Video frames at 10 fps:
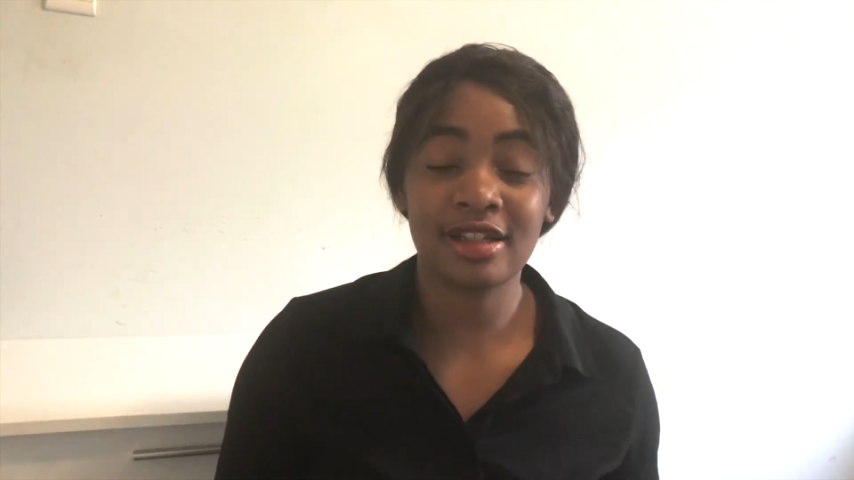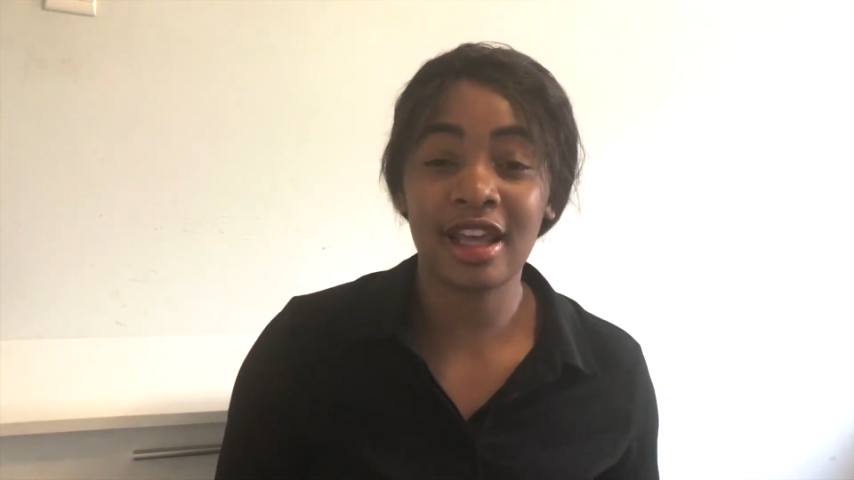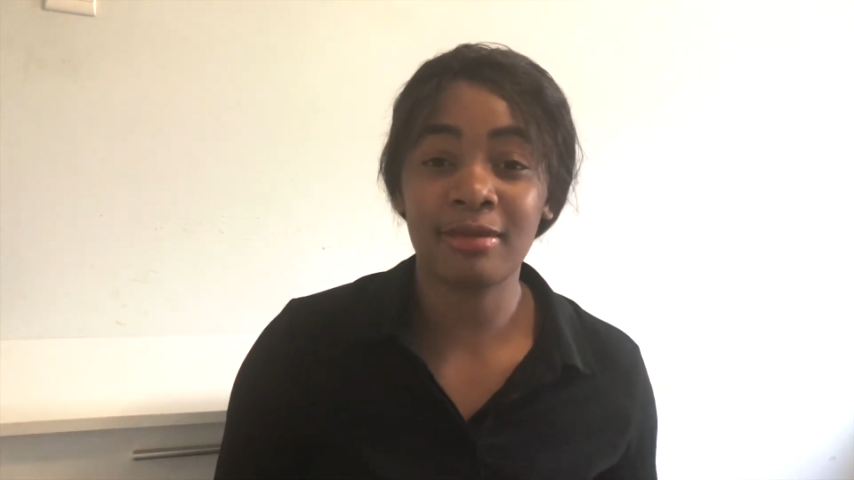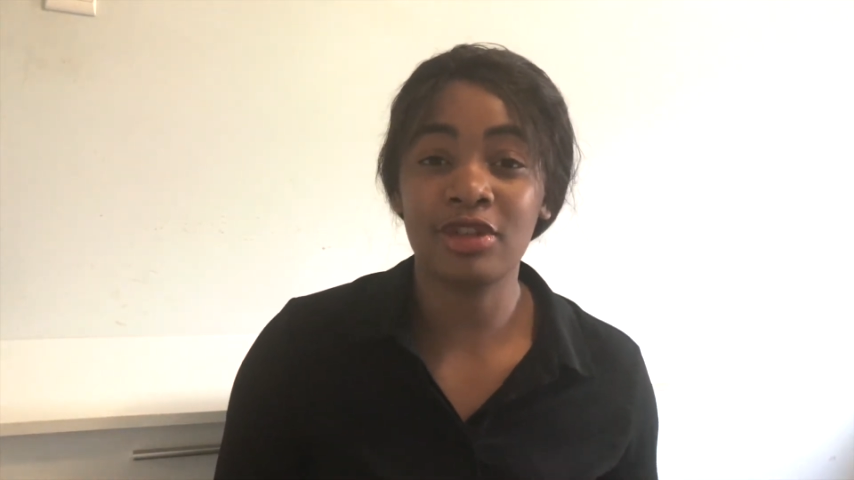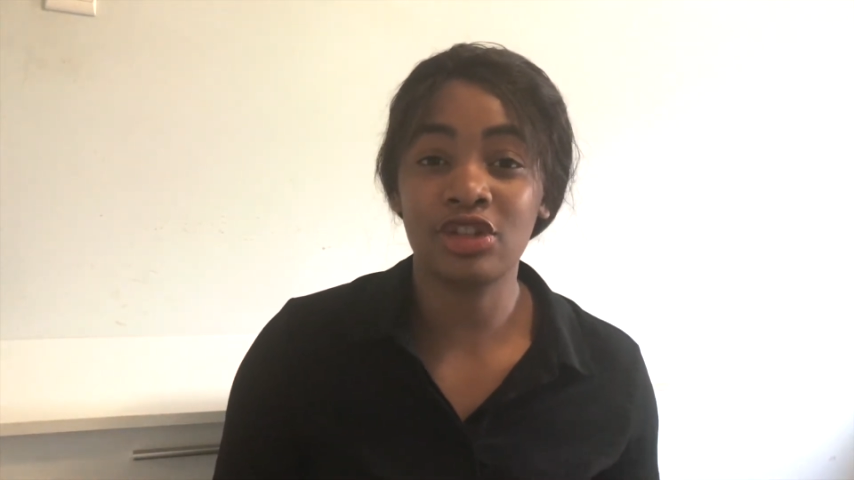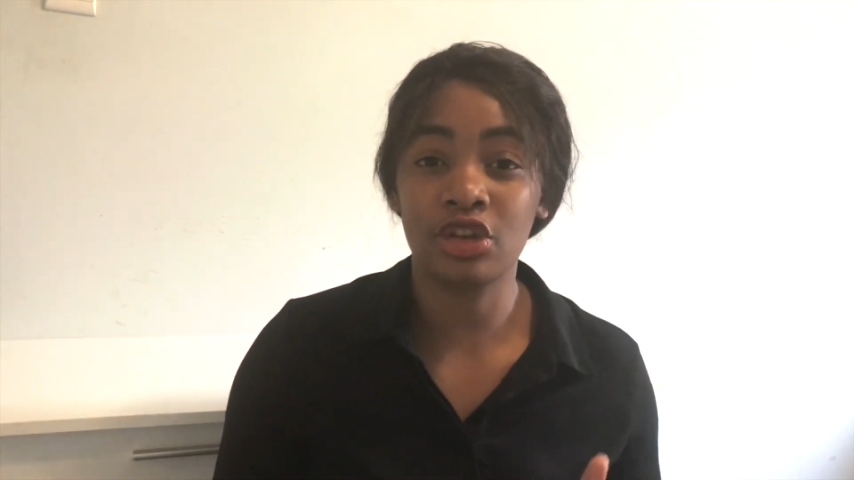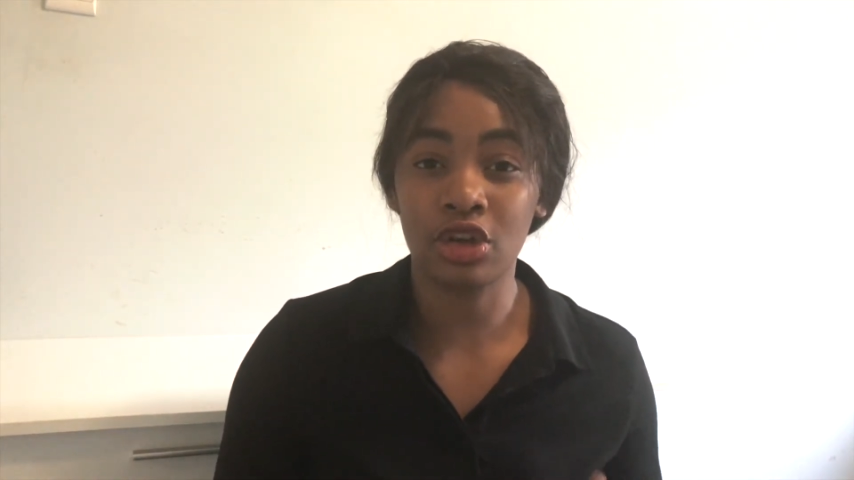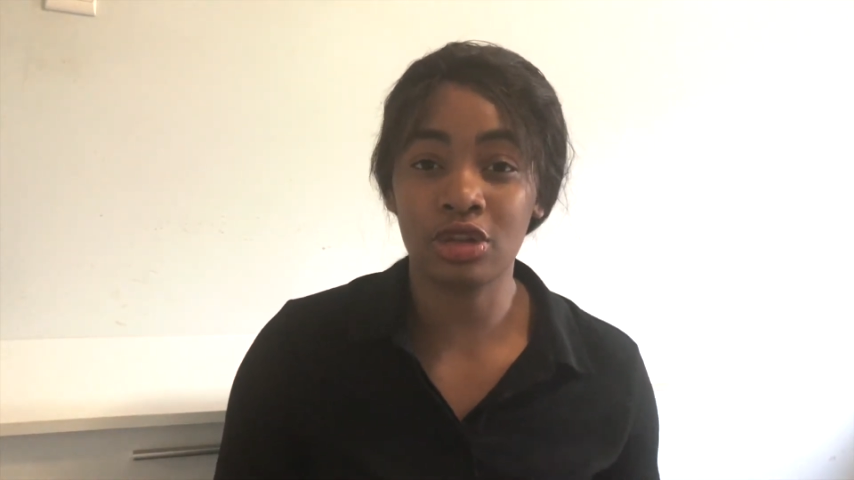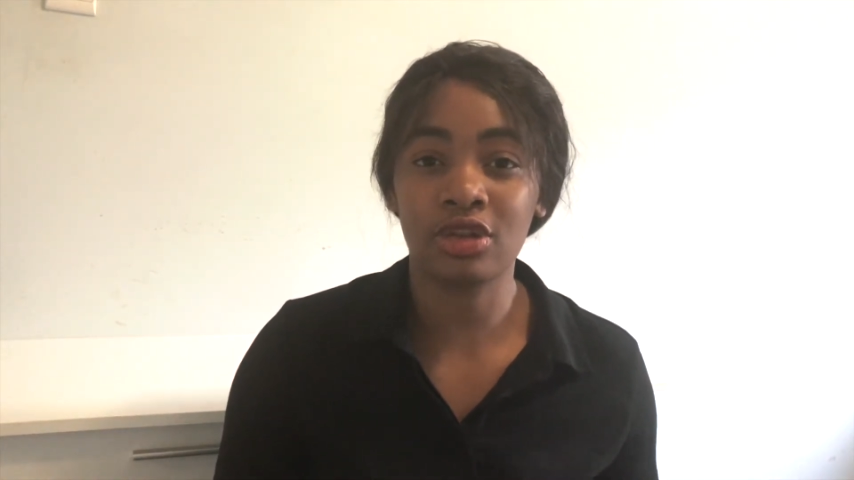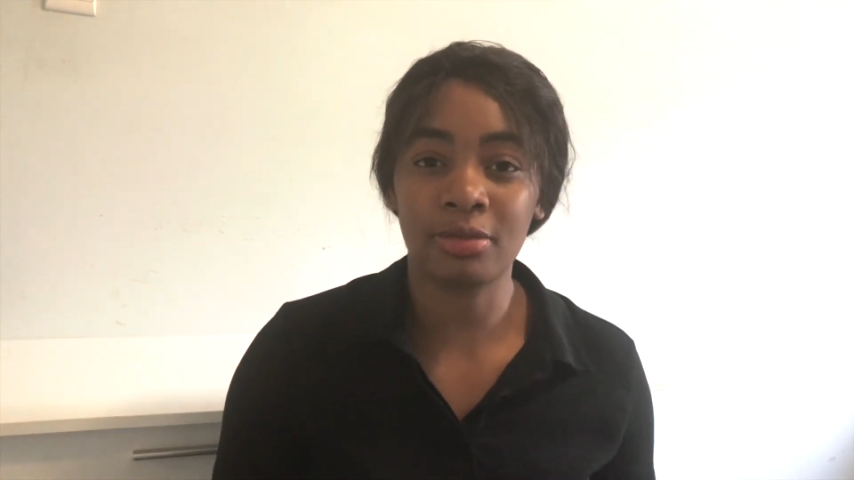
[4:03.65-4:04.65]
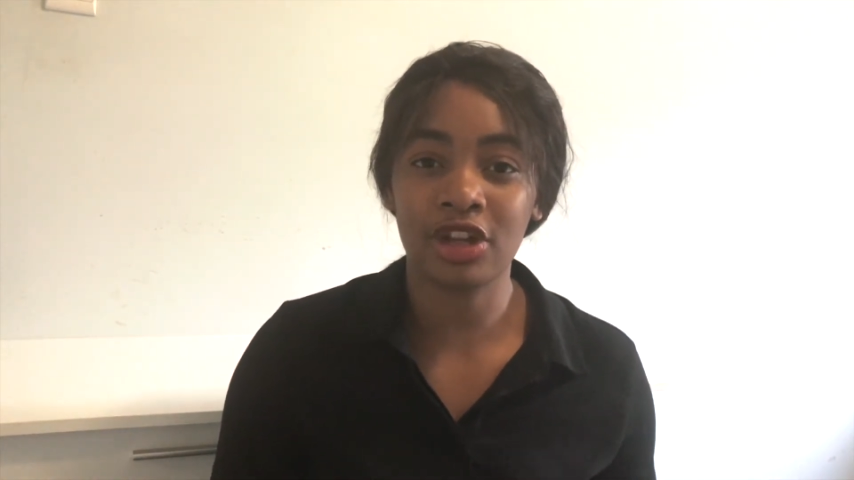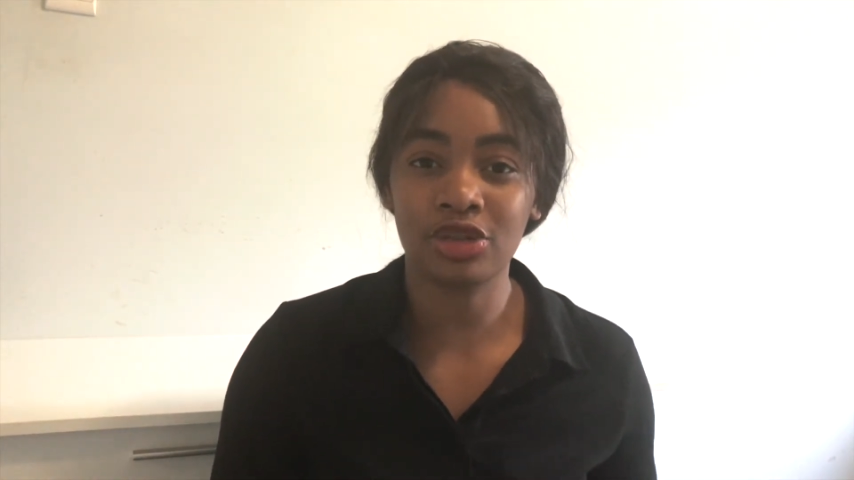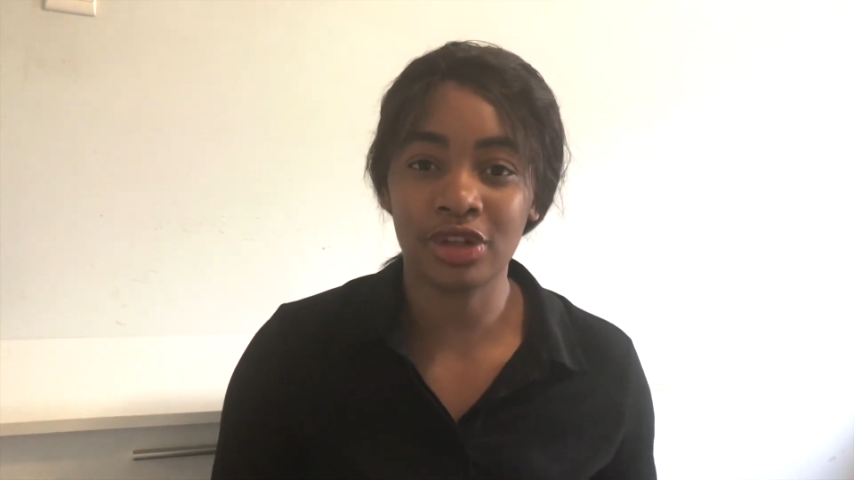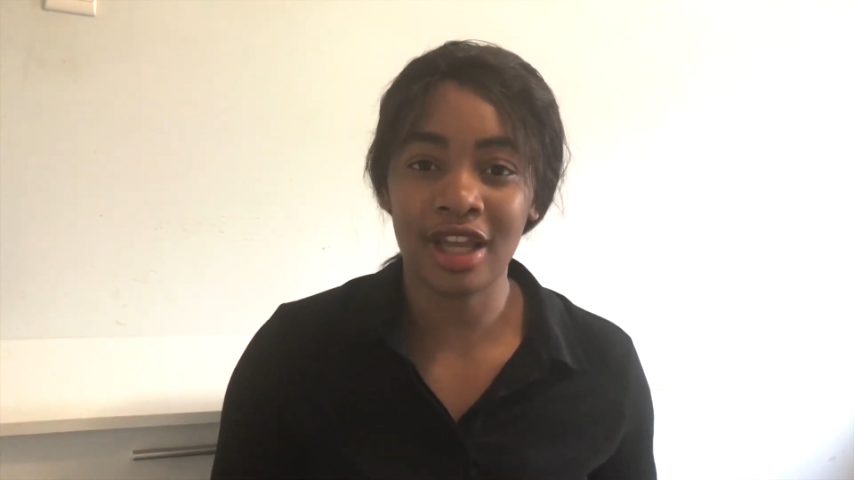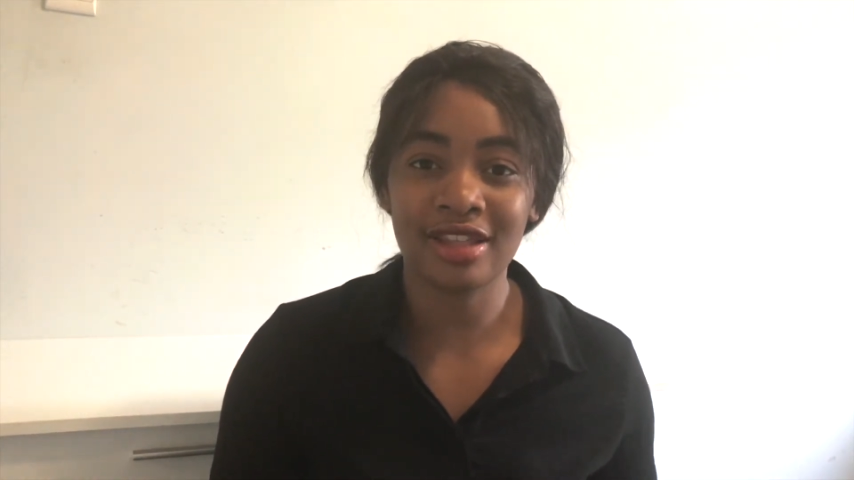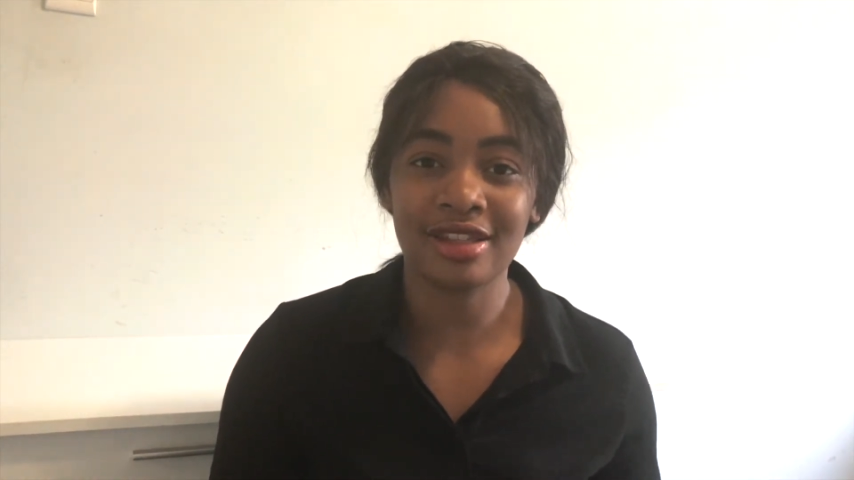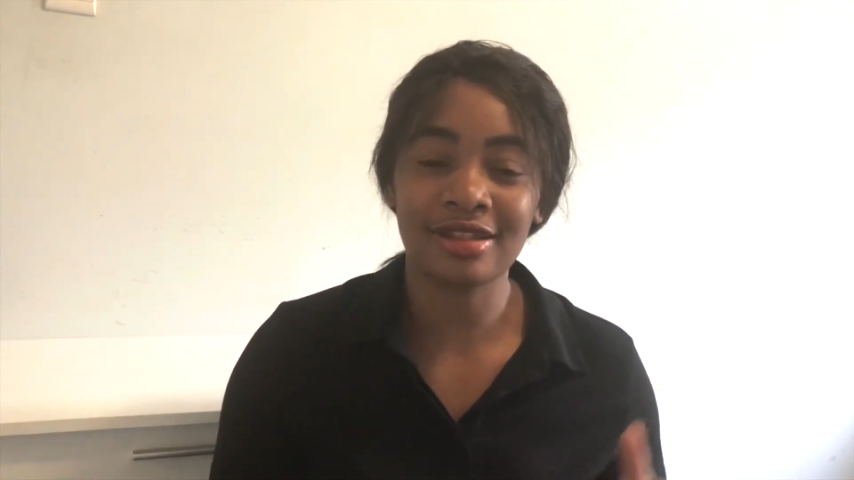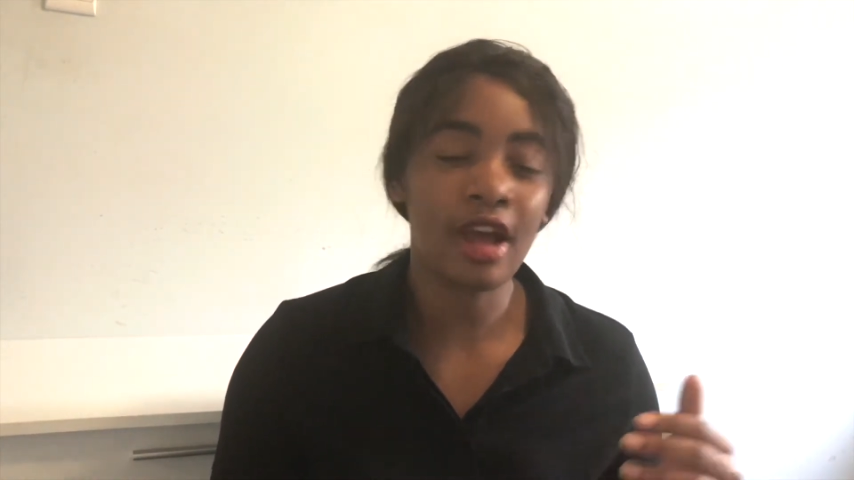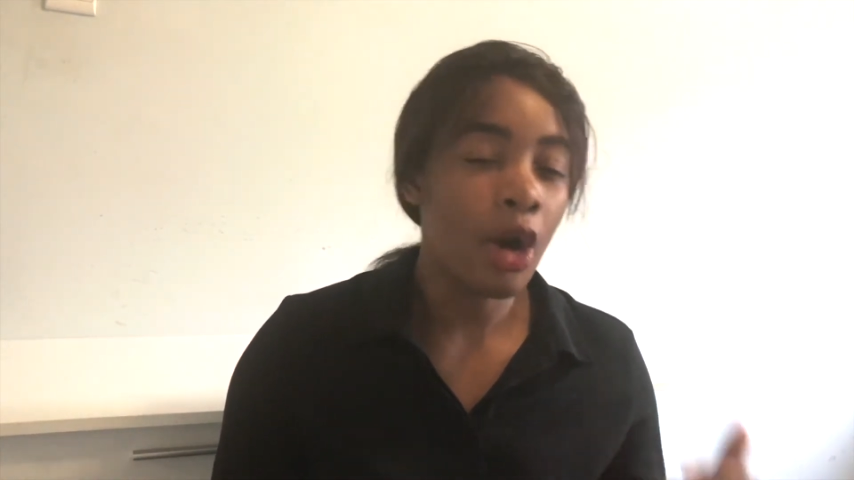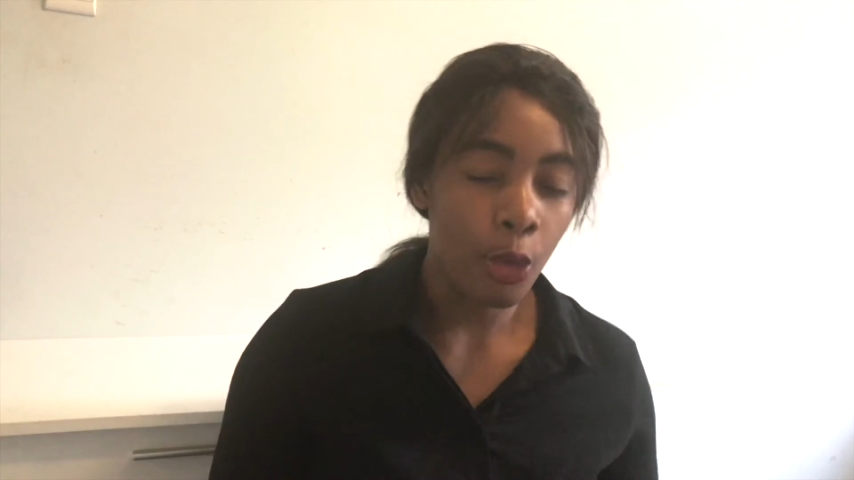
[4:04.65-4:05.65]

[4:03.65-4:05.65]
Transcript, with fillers: to take me to go through my short answers.